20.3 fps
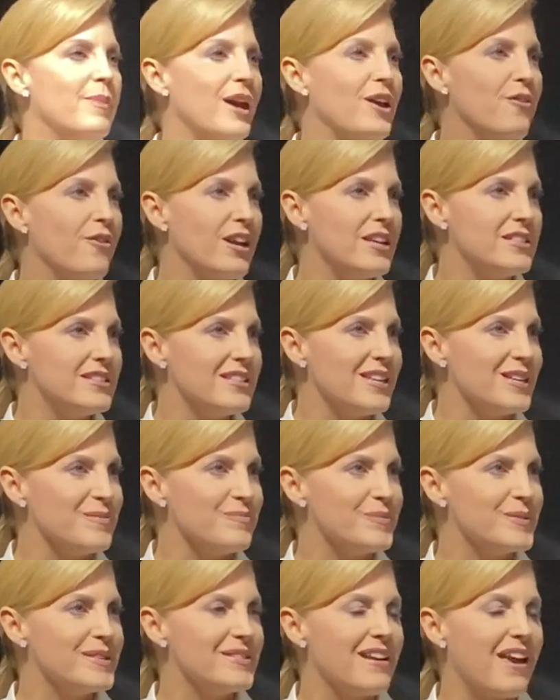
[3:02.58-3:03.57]
by great
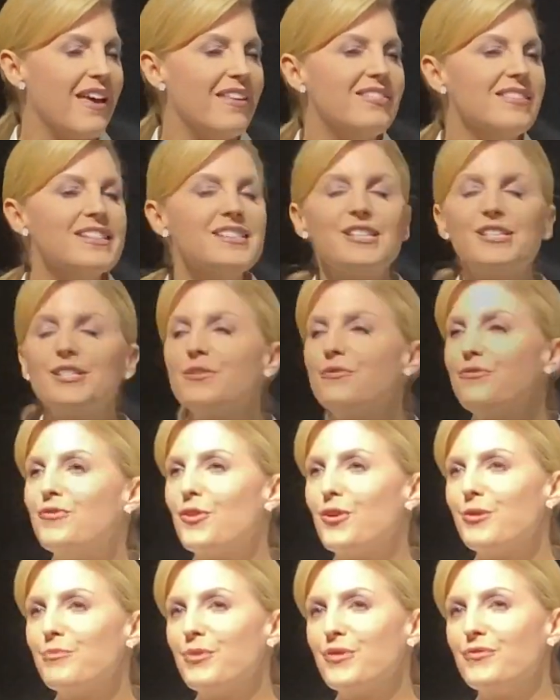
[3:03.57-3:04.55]
teams. And this is the
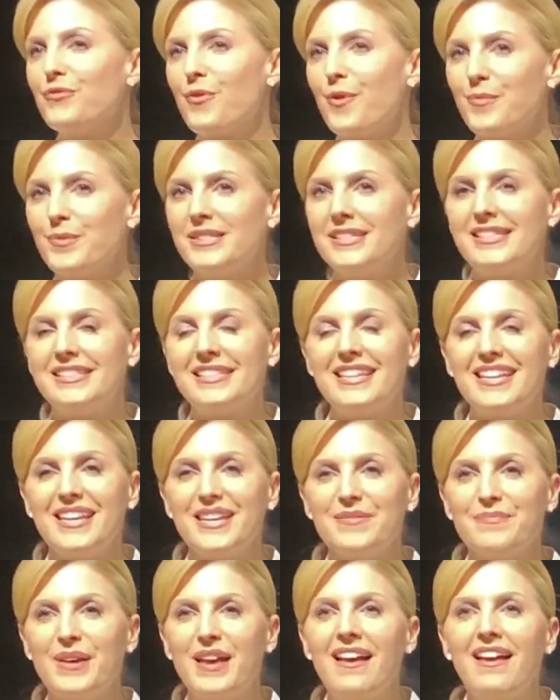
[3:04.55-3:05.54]
Ford Performance
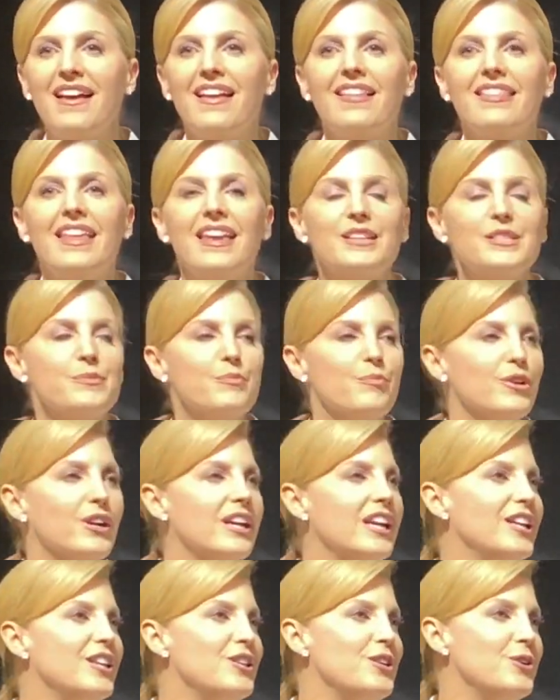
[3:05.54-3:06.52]
team that is
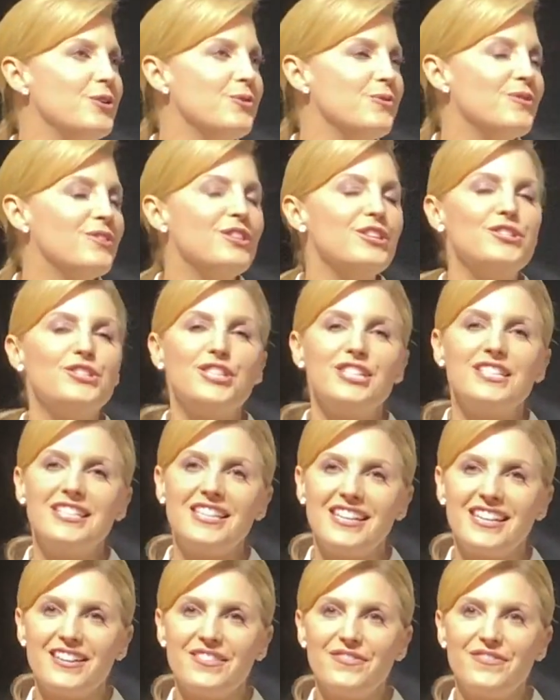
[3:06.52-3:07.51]
bringing you the
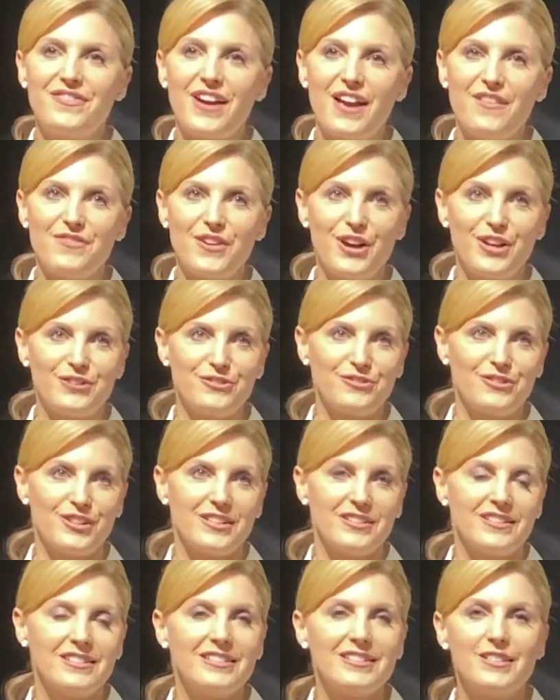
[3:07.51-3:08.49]

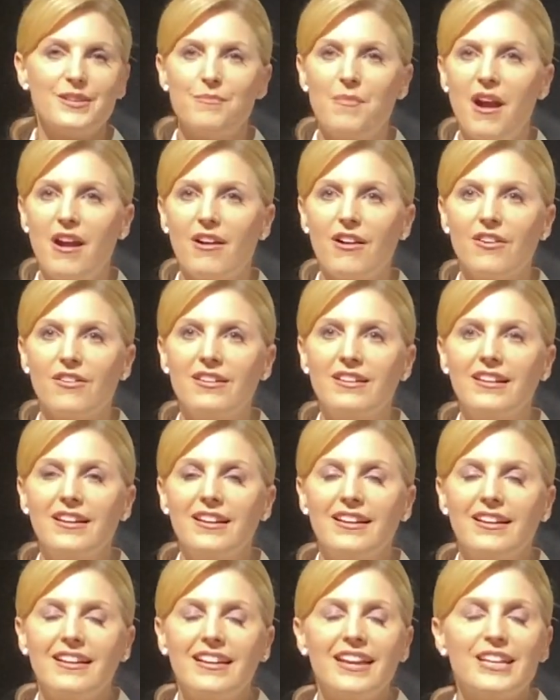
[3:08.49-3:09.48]
GT500 tomorrow.
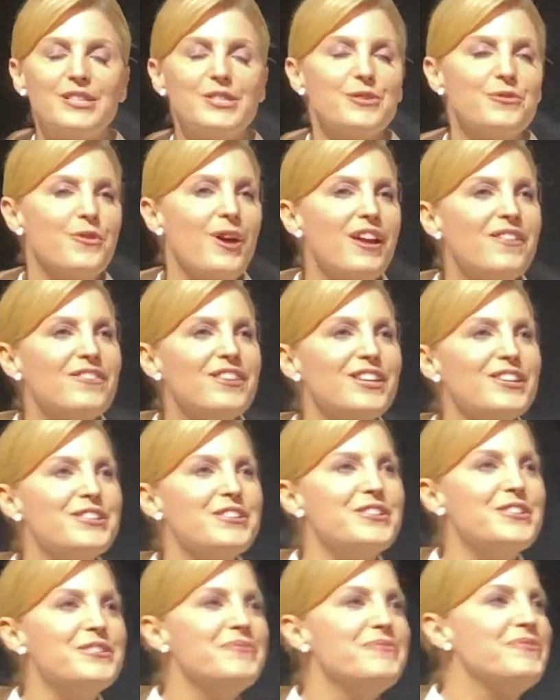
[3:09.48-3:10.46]
It's the right
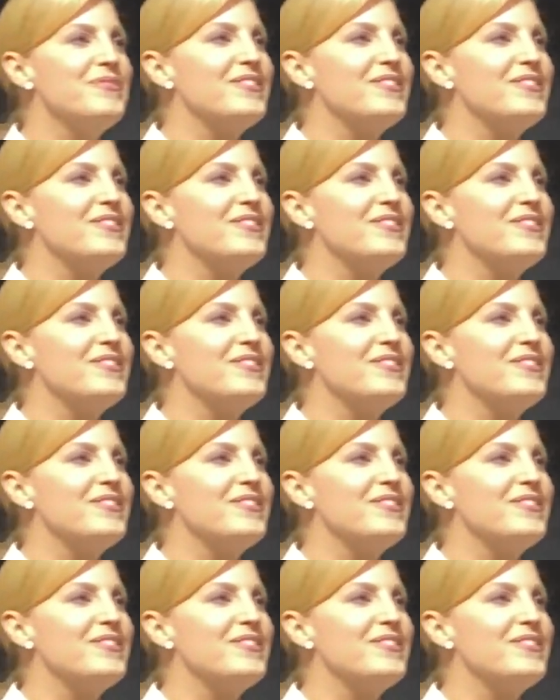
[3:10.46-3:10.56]
vehicle